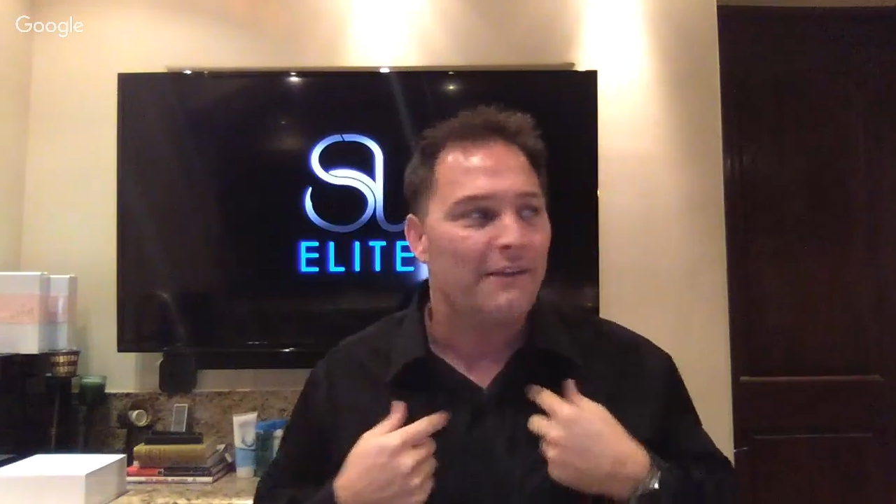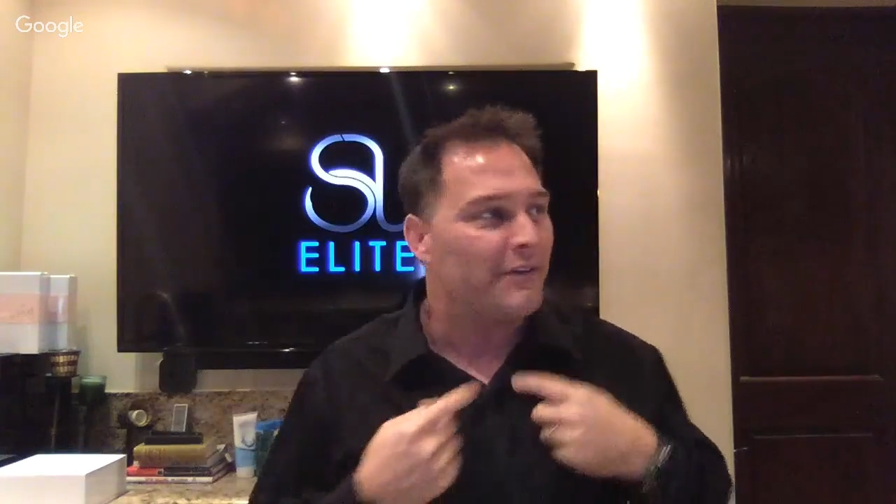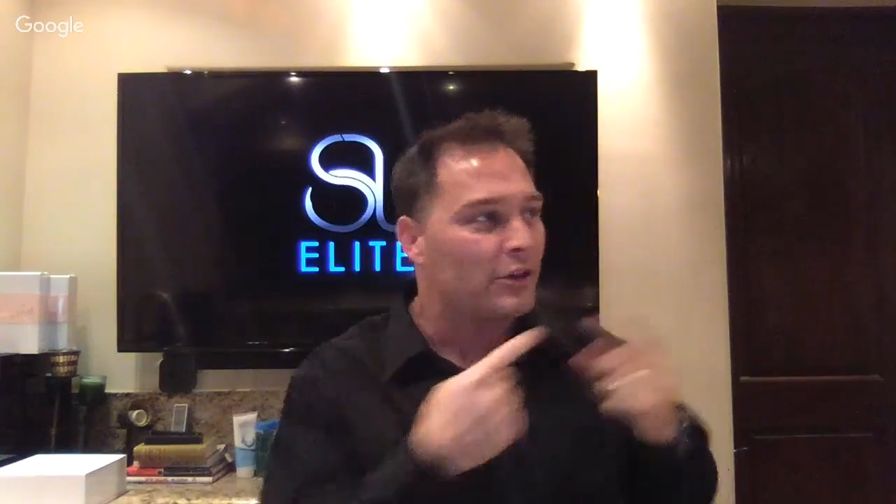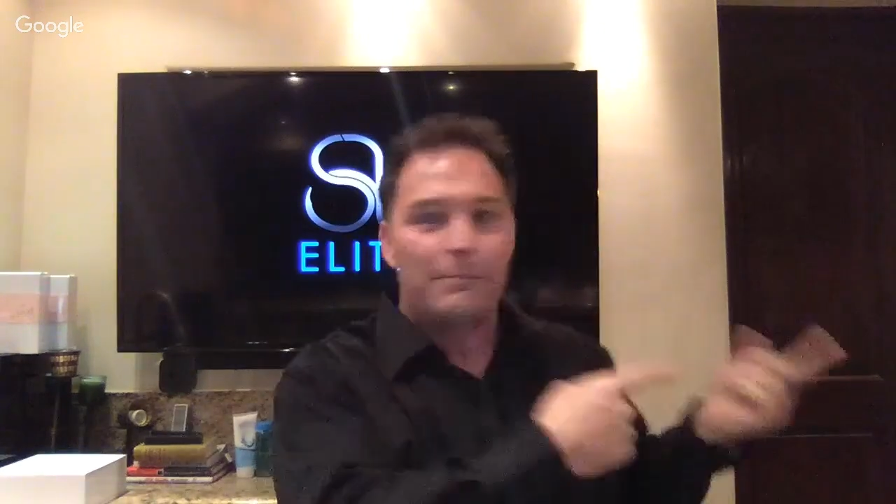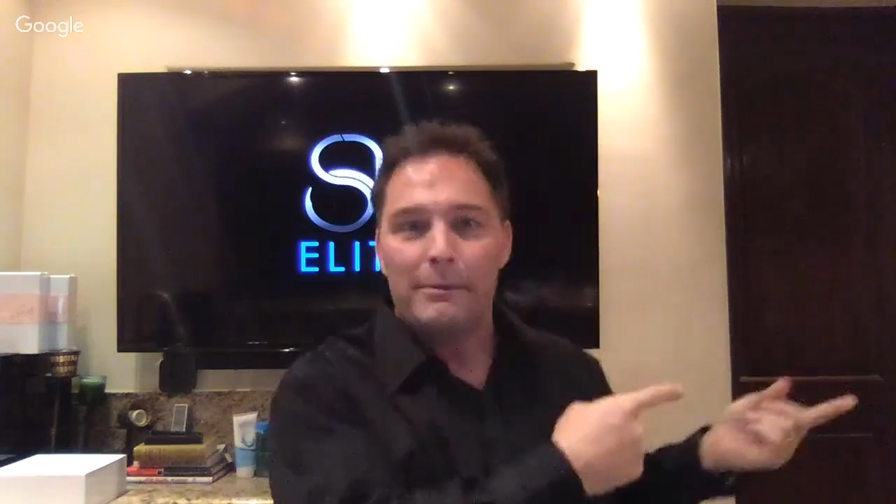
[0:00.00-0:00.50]

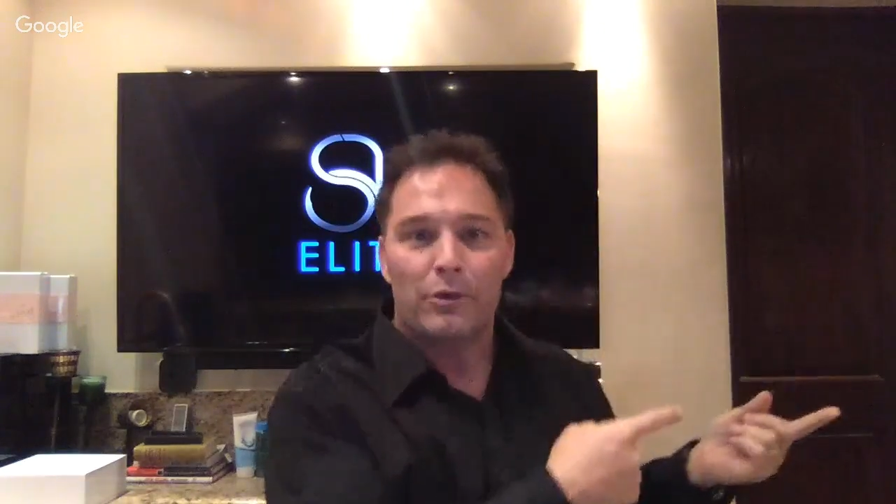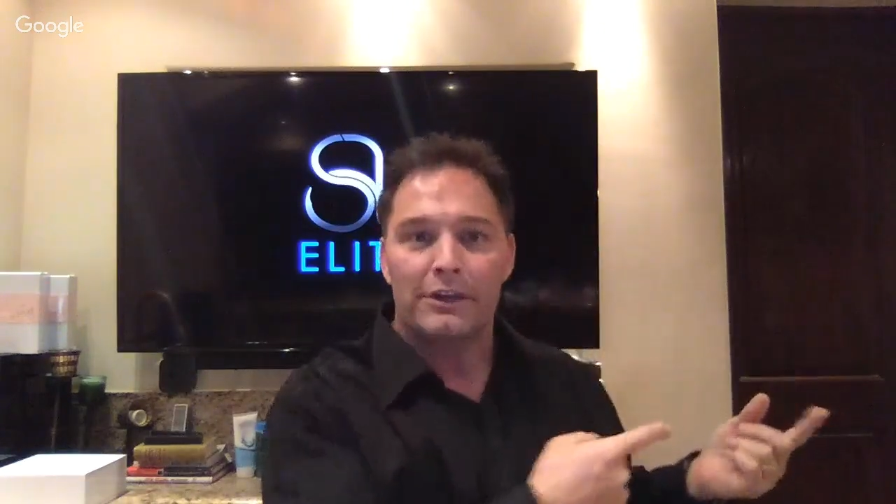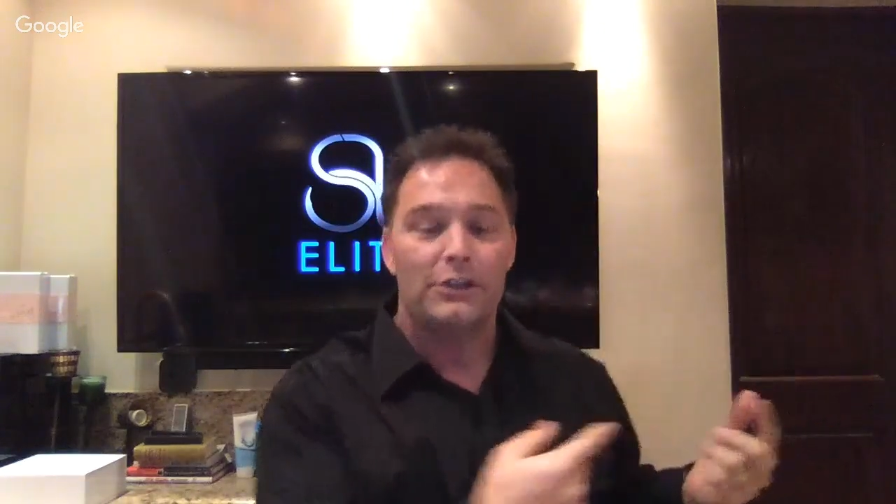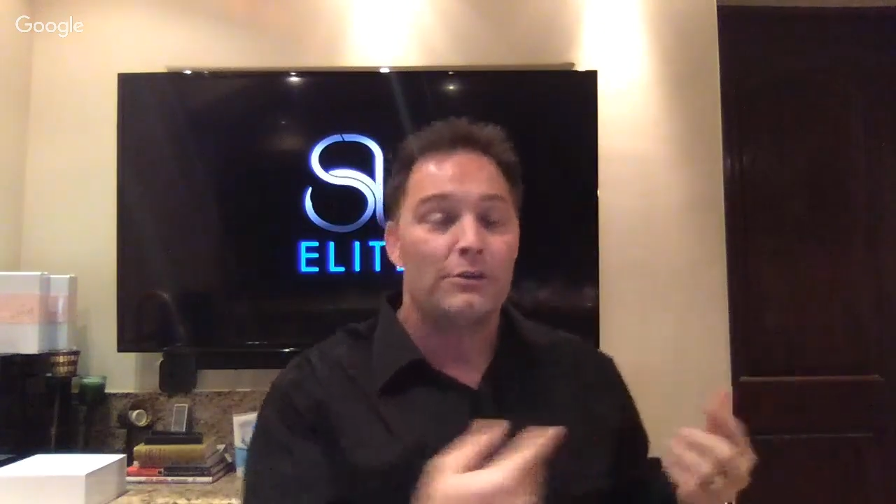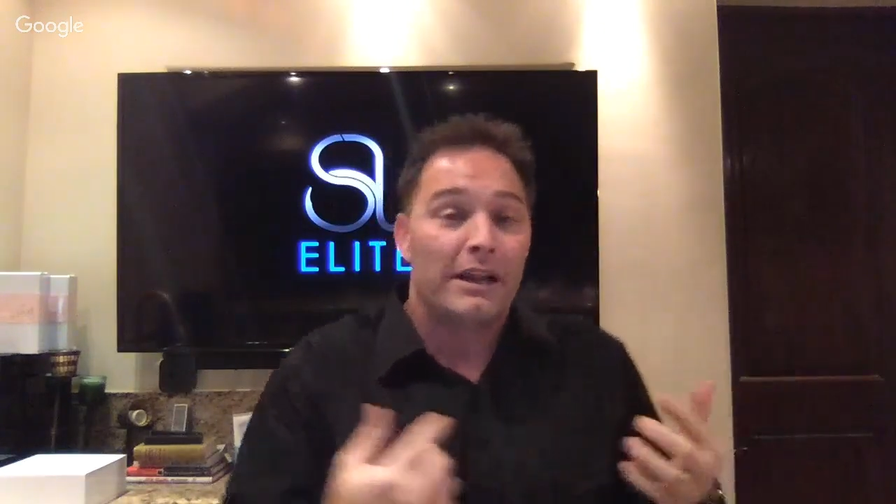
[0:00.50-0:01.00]
If other people
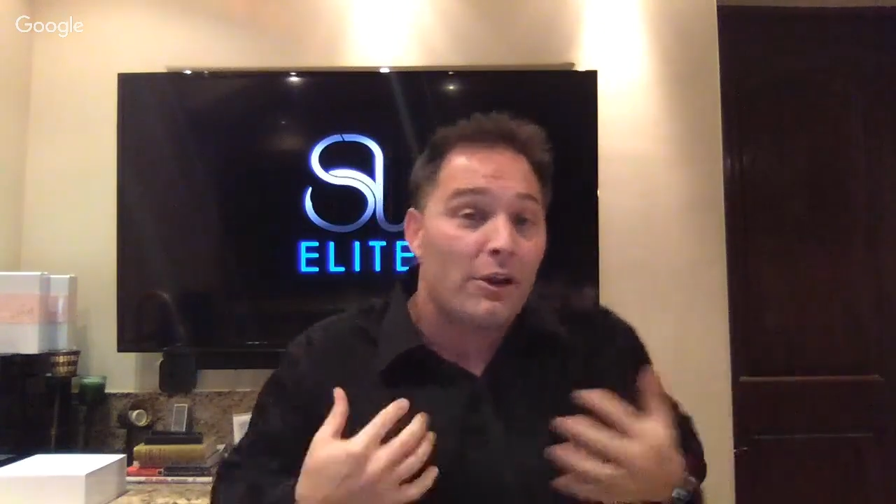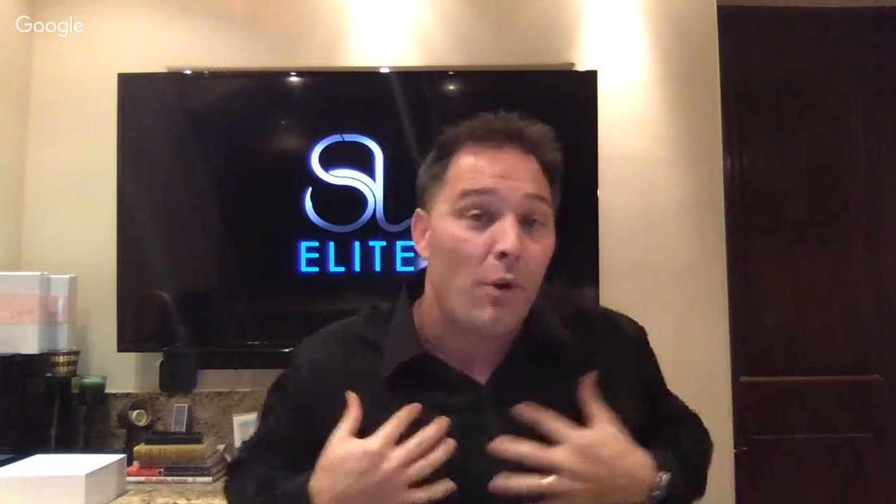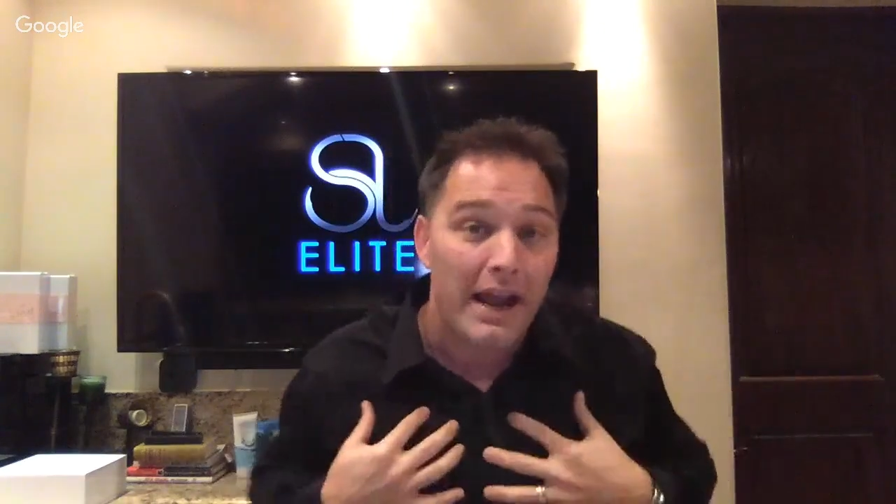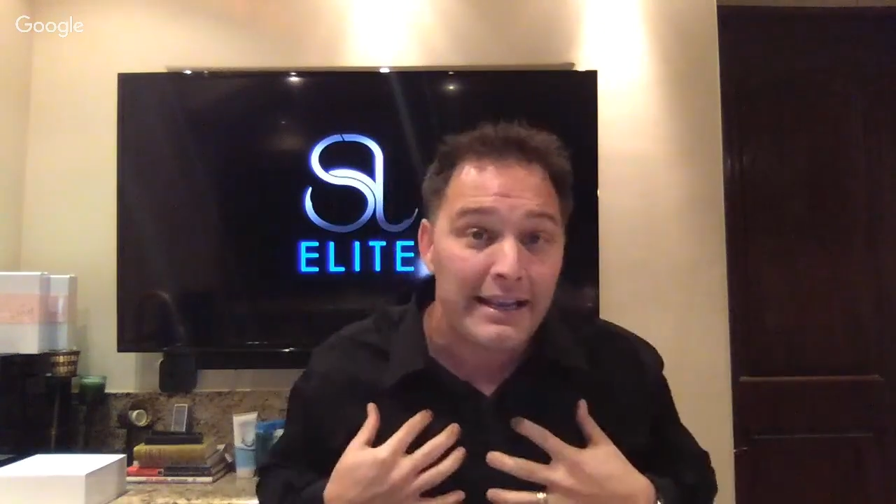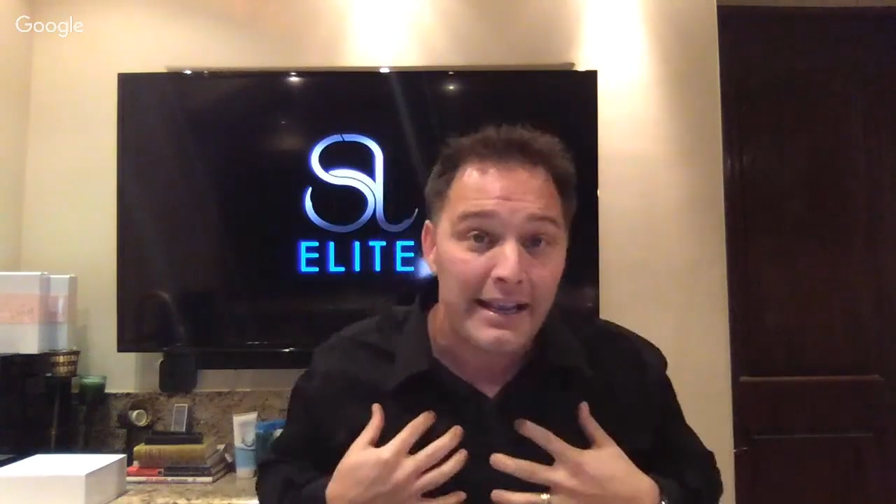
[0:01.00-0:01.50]
can do it, I
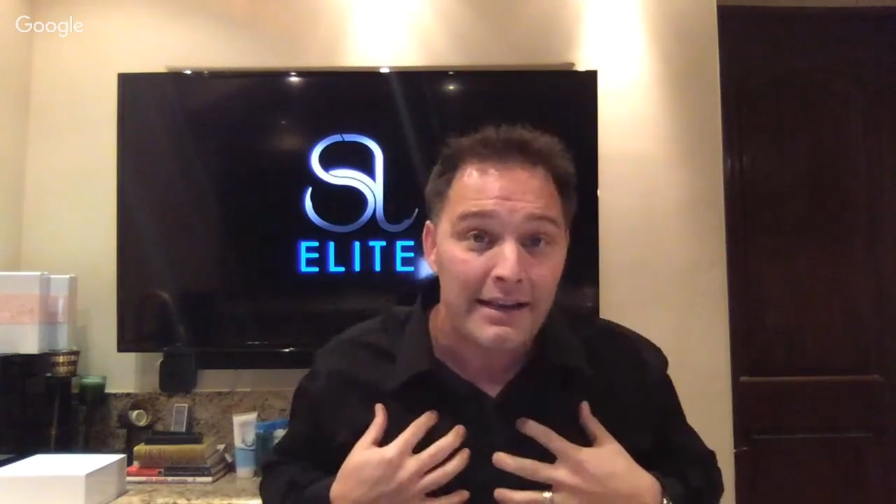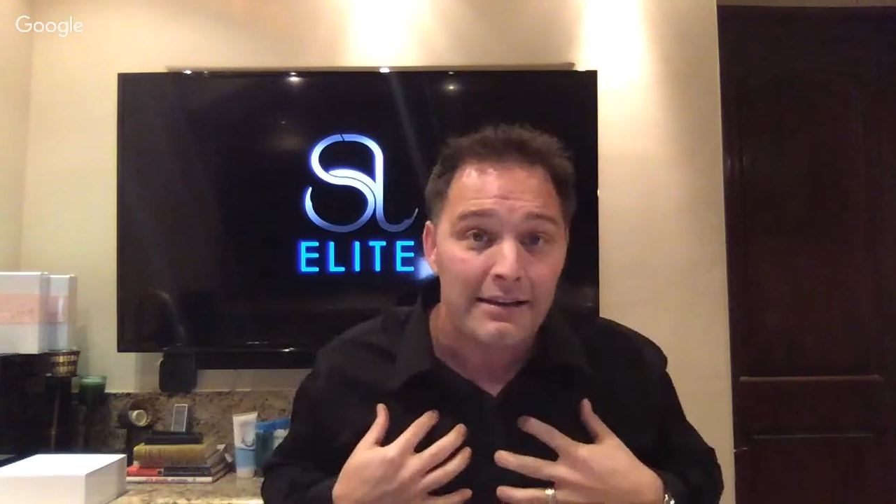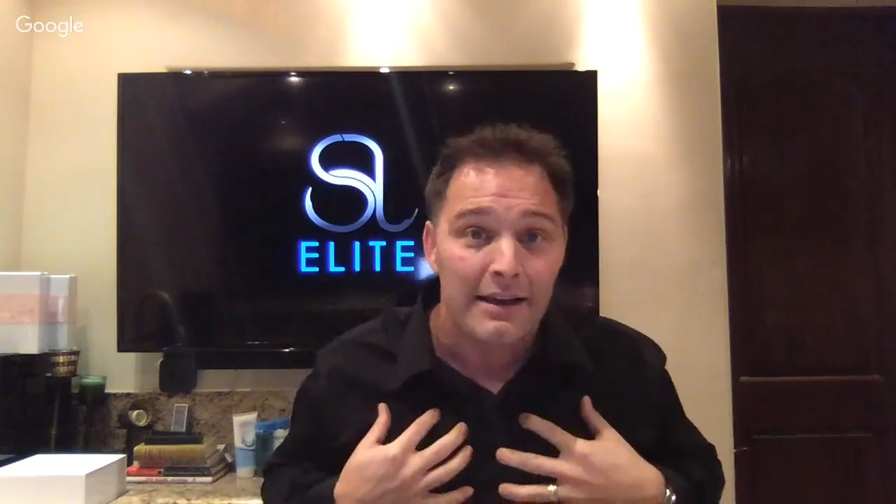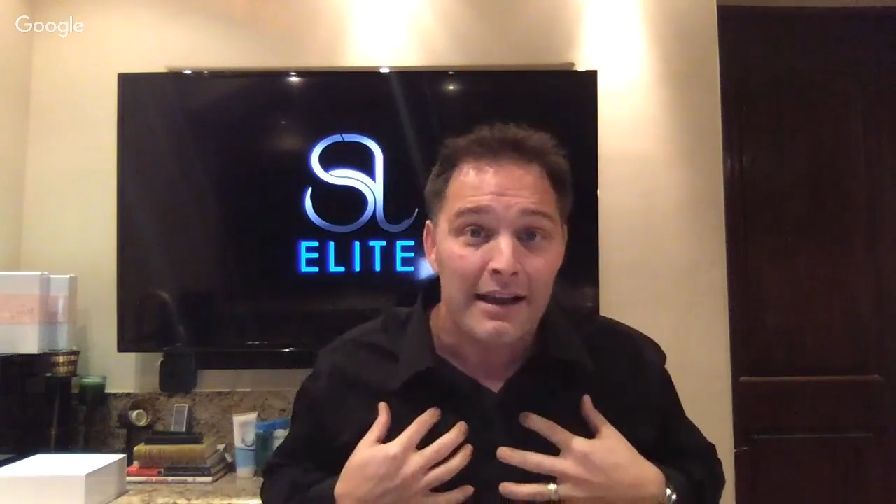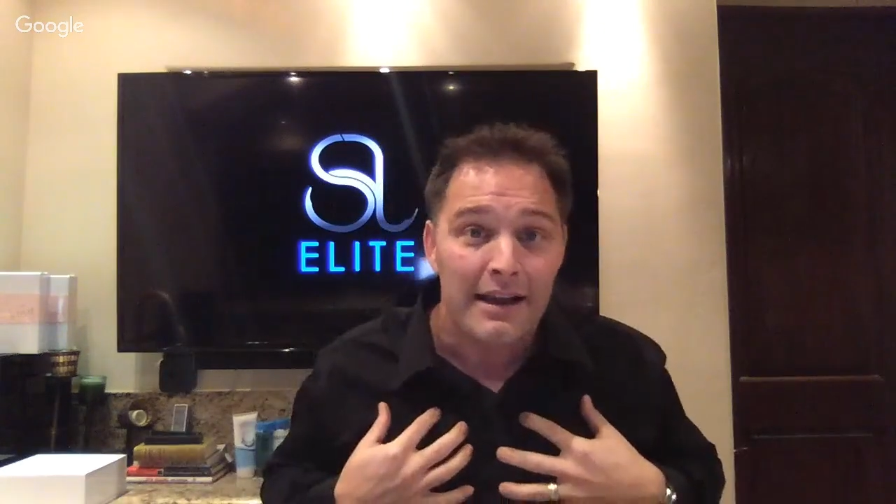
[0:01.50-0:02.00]
know I can.